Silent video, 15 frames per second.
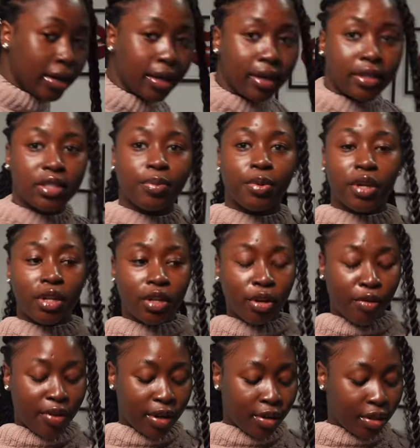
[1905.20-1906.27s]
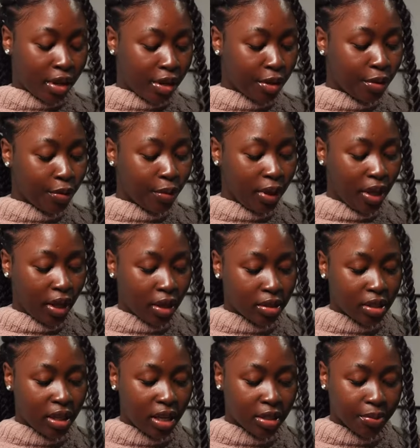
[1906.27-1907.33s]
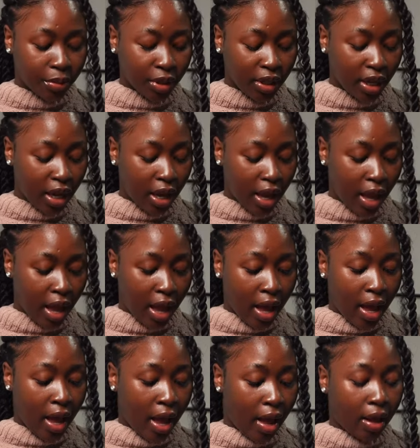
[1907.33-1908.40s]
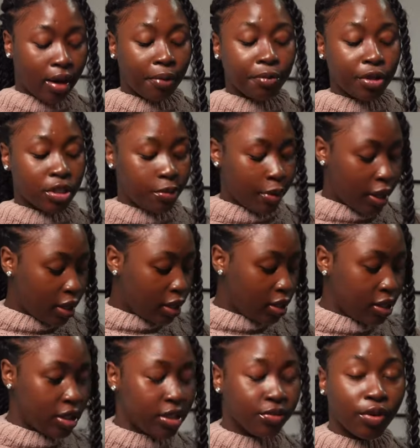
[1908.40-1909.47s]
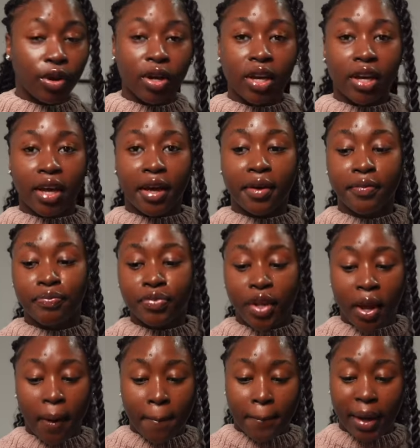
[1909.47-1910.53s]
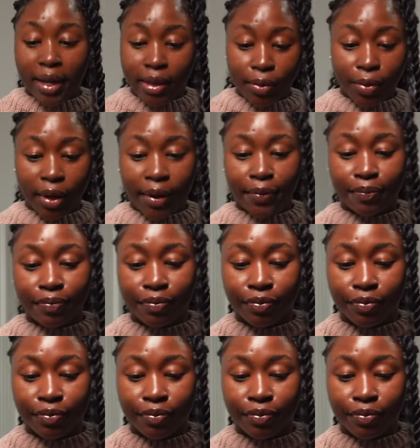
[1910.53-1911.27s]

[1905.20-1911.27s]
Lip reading: It's the beginning of another new week. Today is Monday and I'm going to be ending this vlog here. By the way,